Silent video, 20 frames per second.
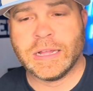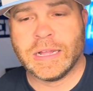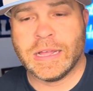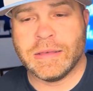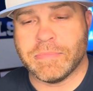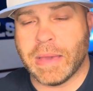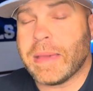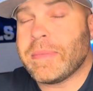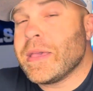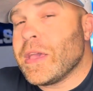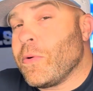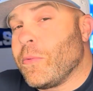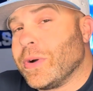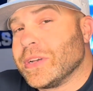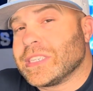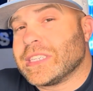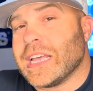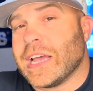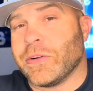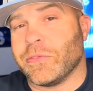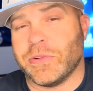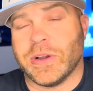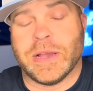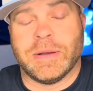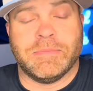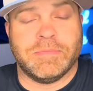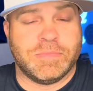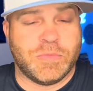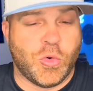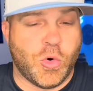maybe it was that
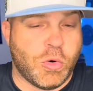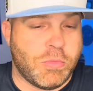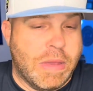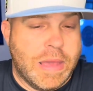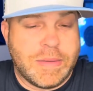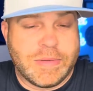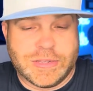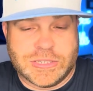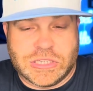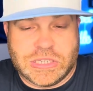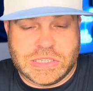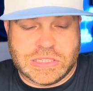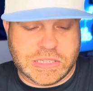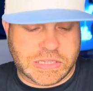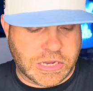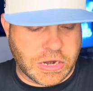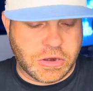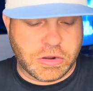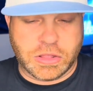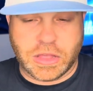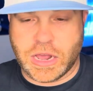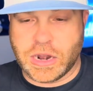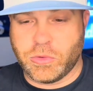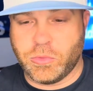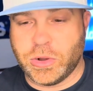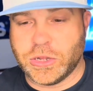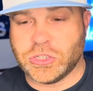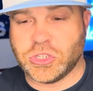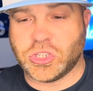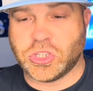rim. Or maybe it's just that Carolina
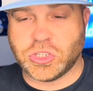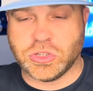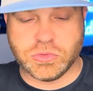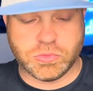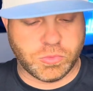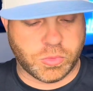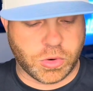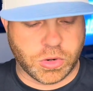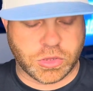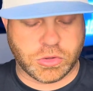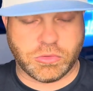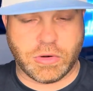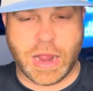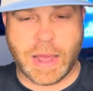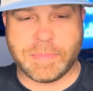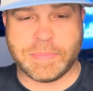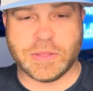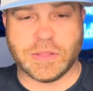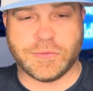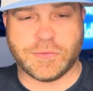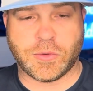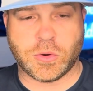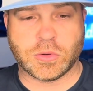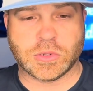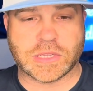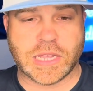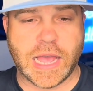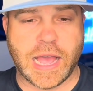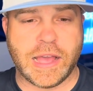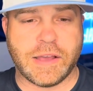wasn't shooting worth crap in the first
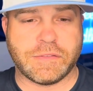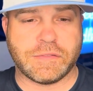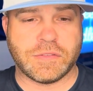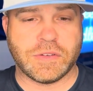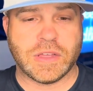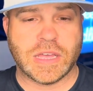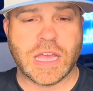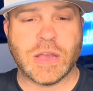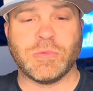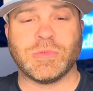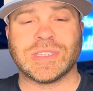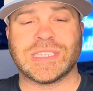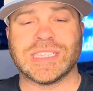half. It was